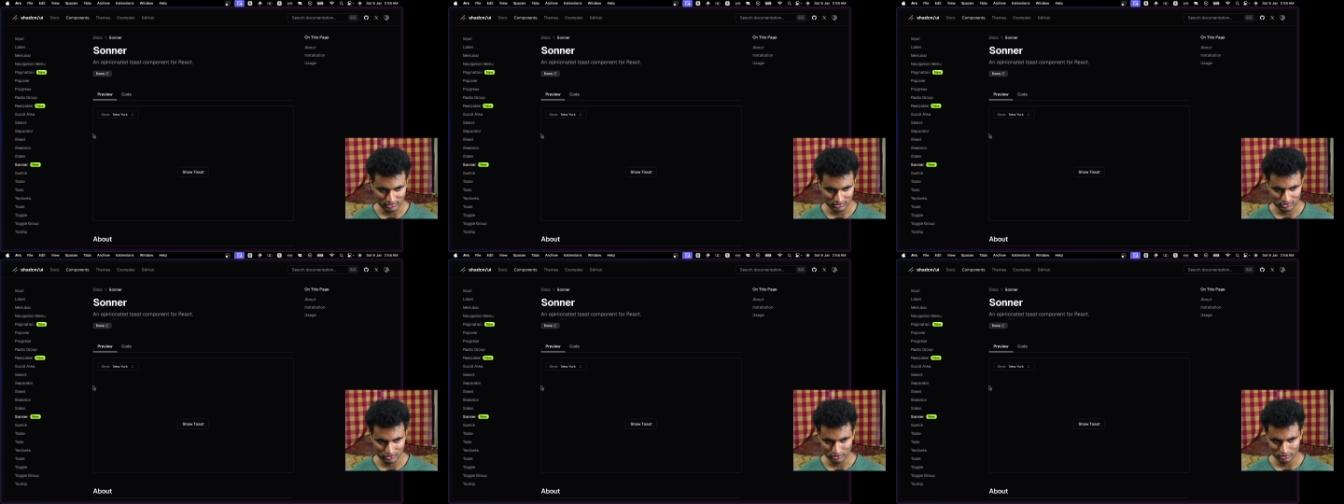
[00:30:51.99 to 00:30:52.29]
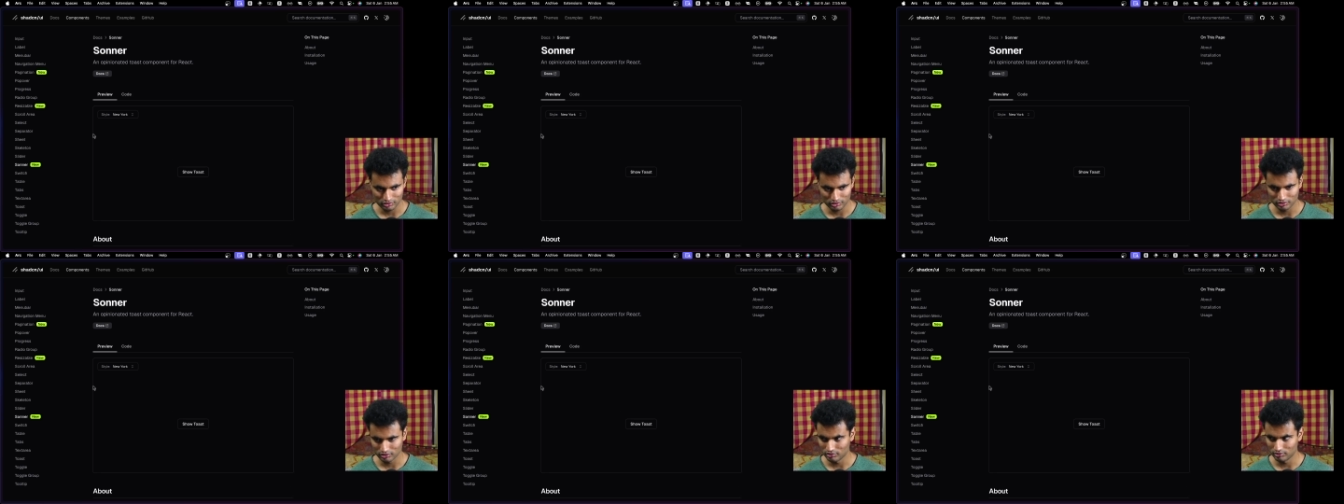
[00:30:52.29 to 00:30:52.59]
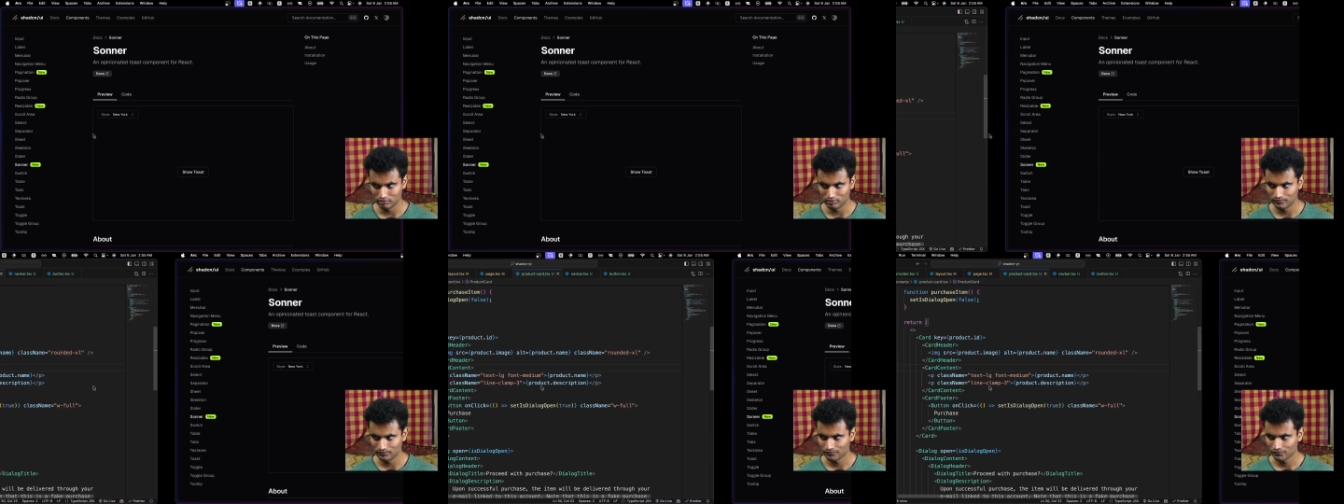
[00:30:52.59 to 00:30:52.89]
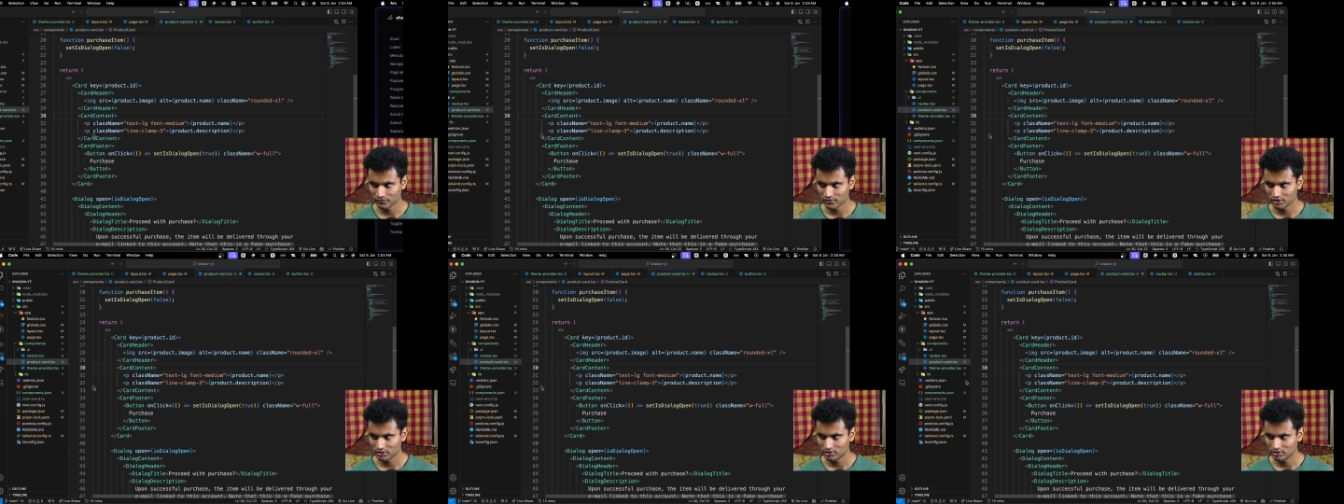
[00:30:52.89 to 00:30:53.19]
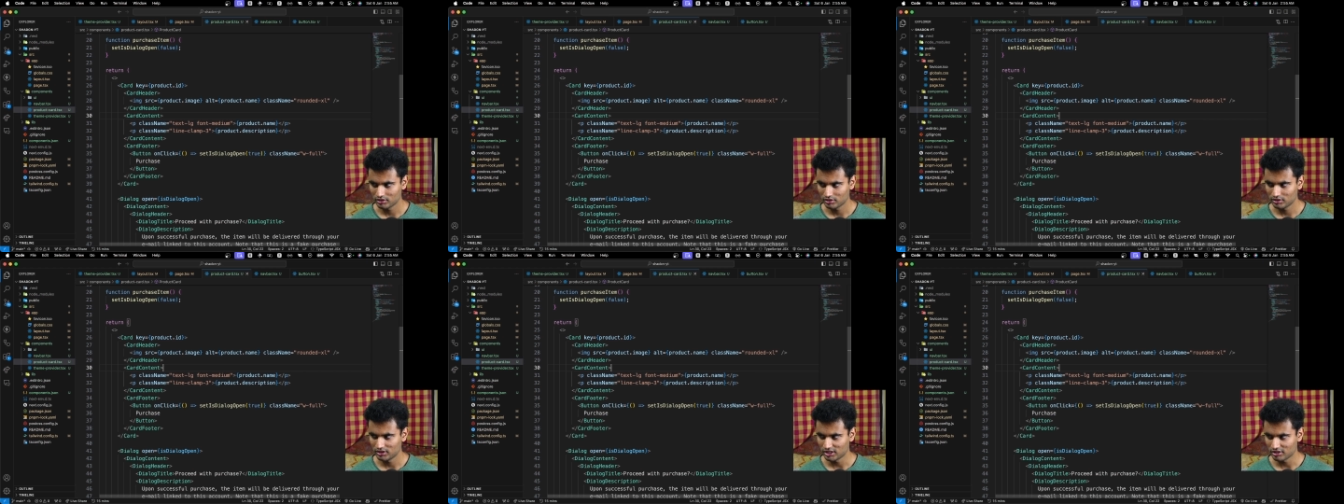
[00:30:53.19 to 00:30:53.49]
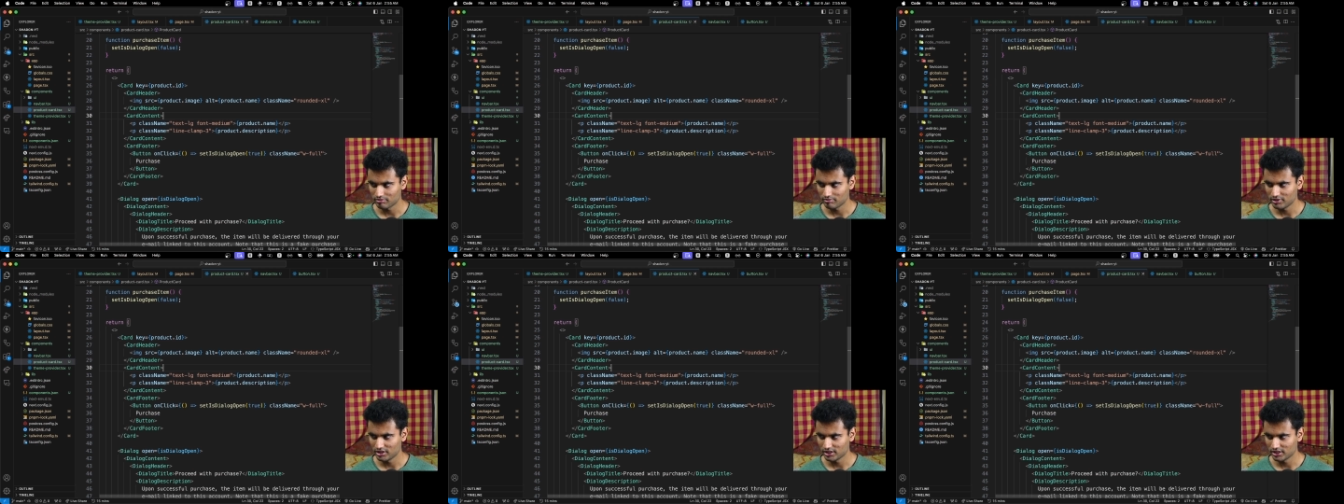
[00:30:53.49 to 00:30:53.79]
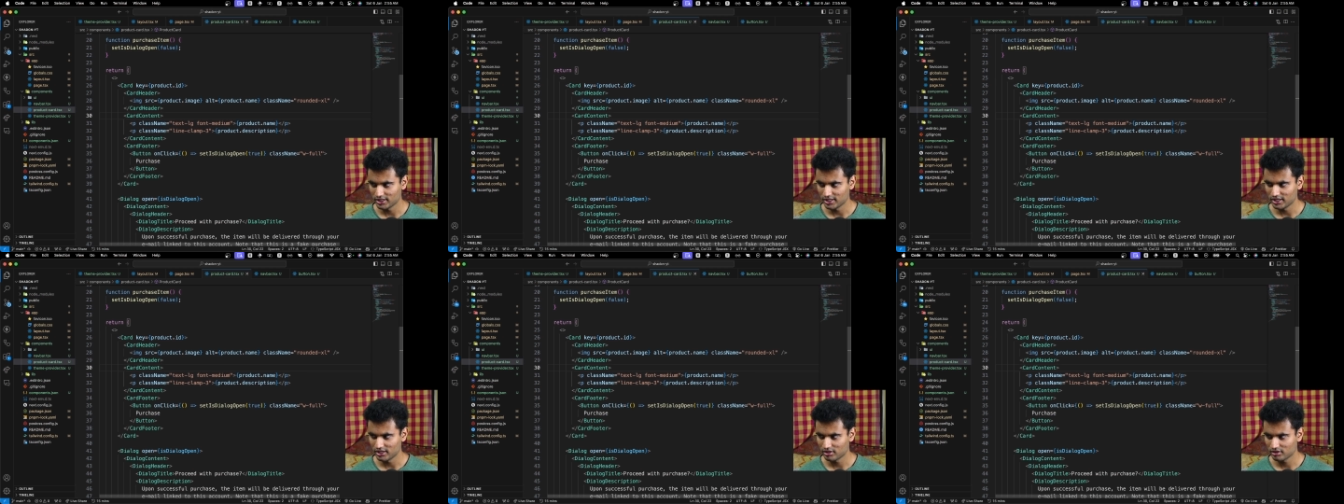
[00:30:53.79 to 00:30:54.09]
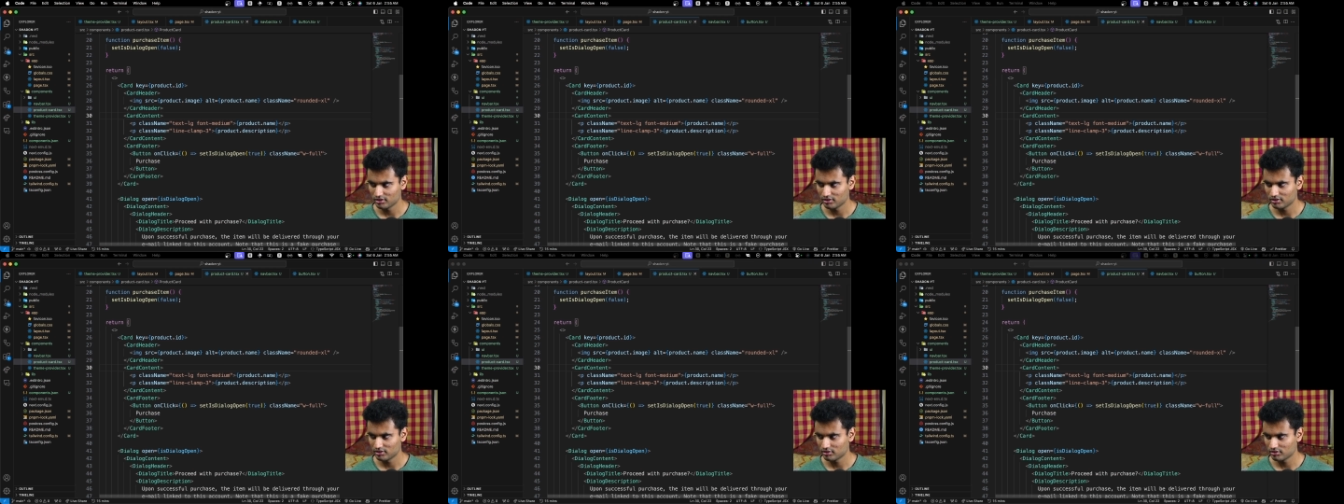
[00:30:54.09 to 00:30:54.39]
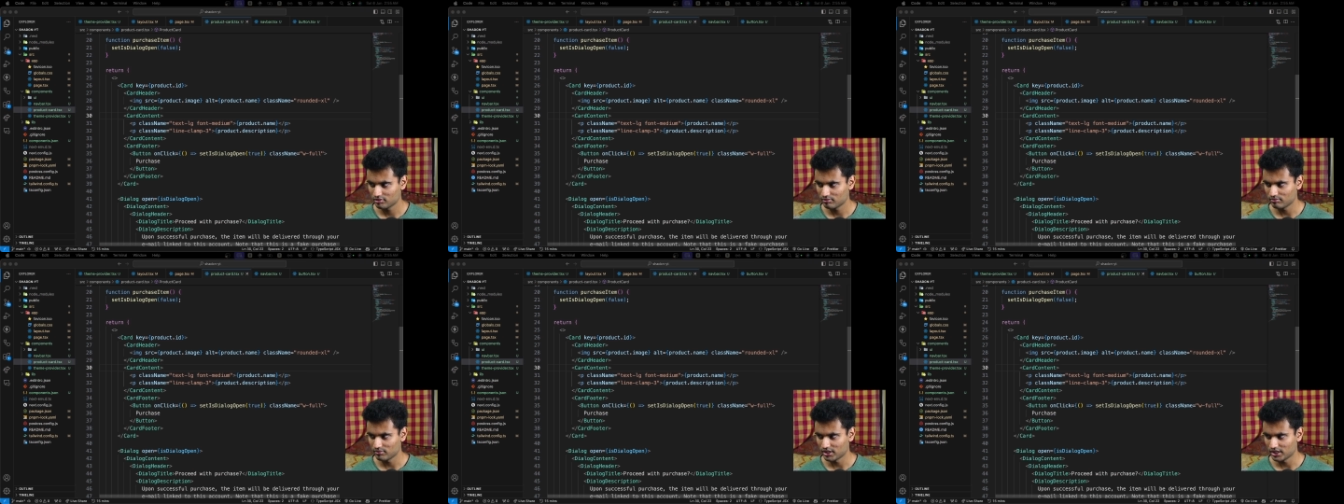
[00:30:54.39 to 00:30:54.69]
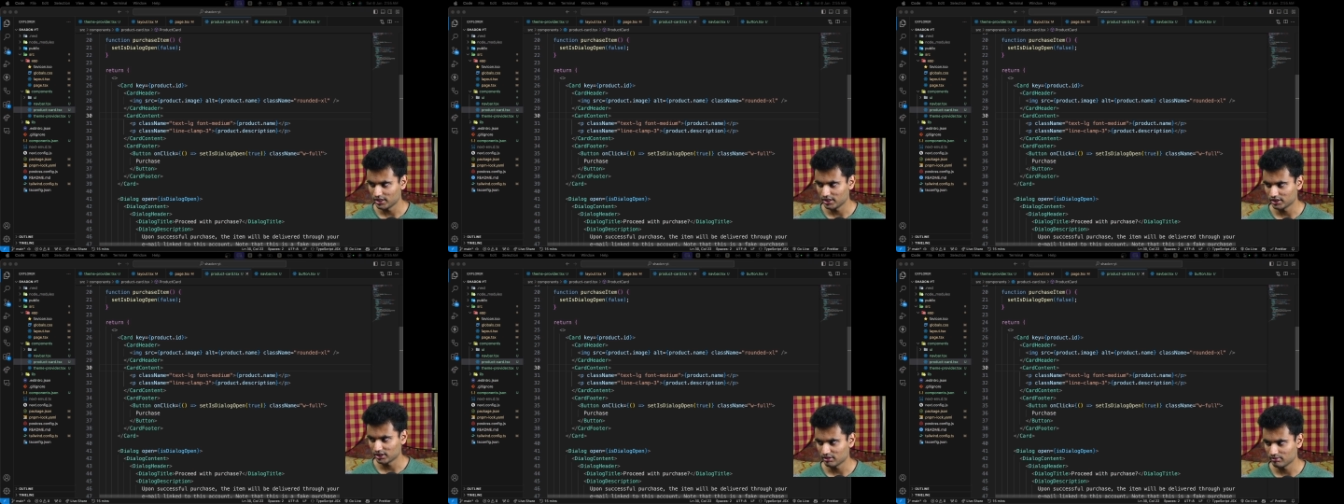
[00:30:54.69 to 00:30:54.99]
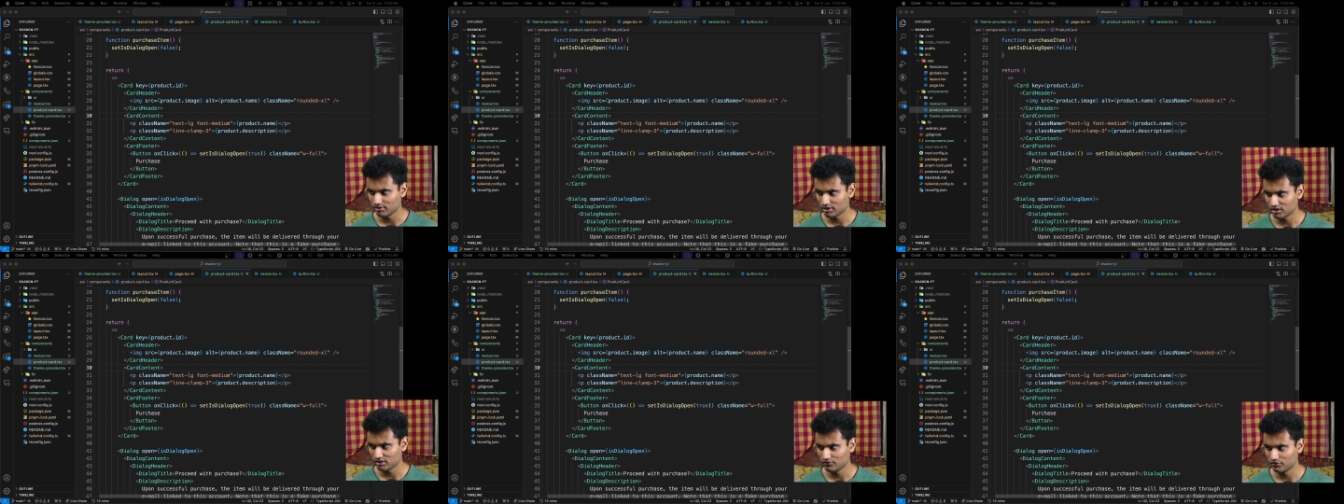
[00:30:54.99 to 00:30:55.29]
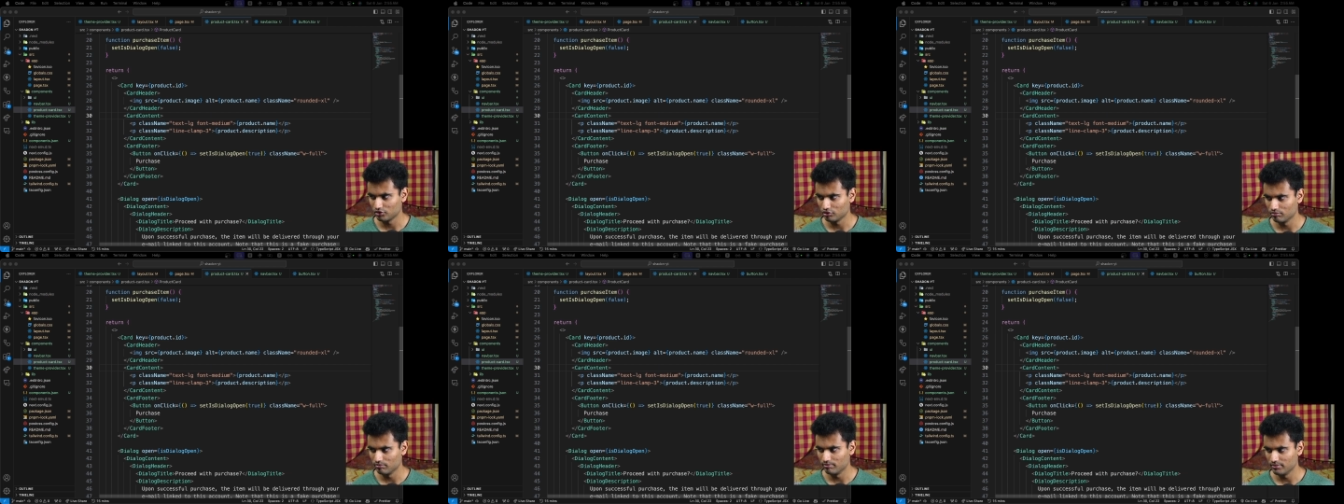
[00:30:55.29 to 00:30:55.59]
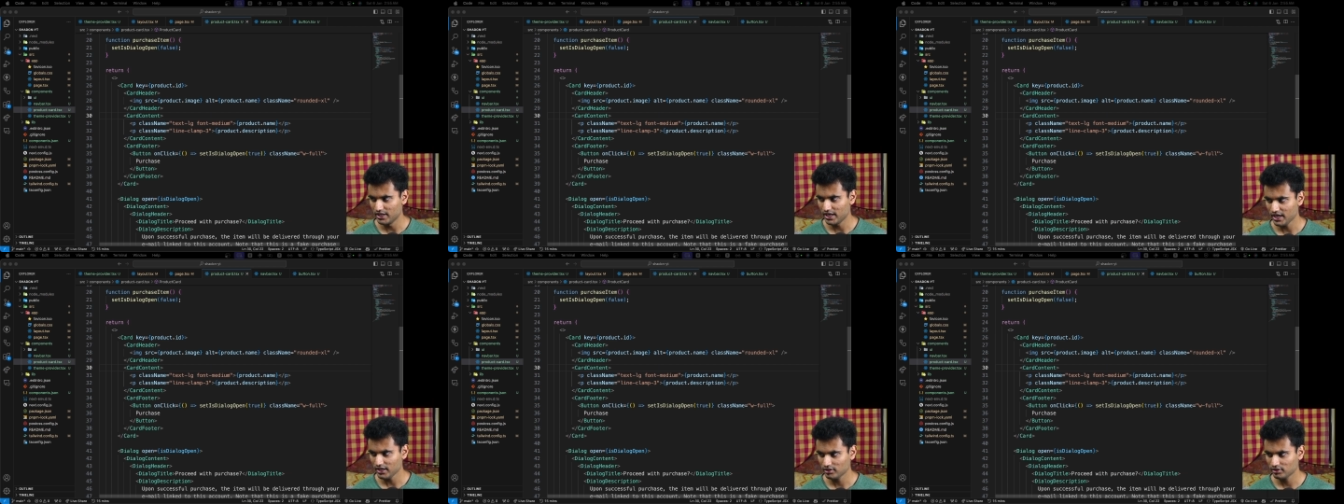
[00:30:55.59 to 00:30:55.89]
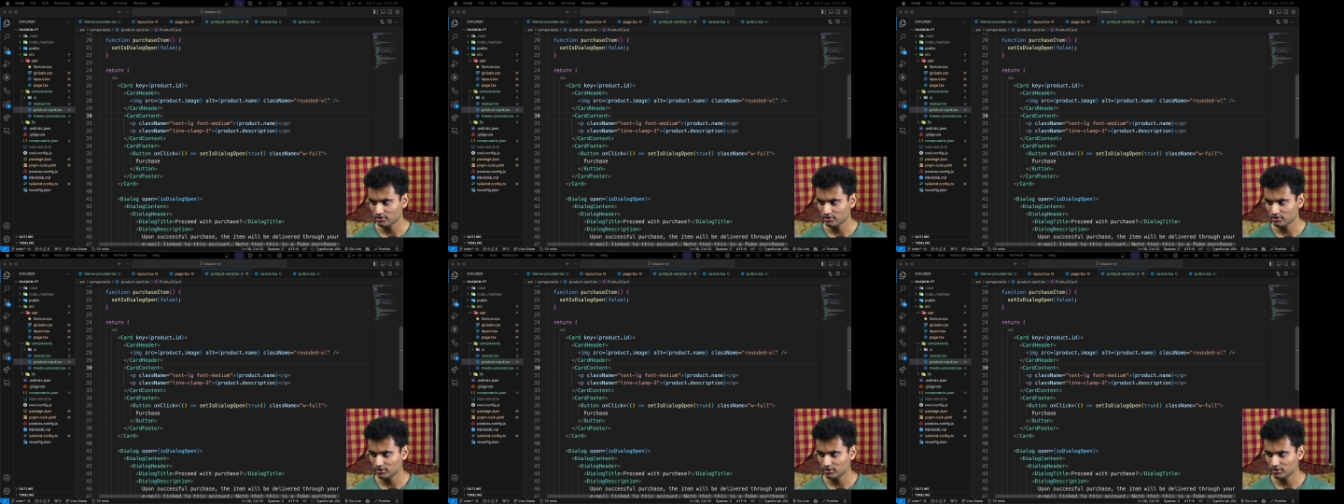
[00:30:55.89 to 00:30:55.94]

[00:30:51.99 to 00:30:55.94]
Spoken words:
So let me get my camera view back.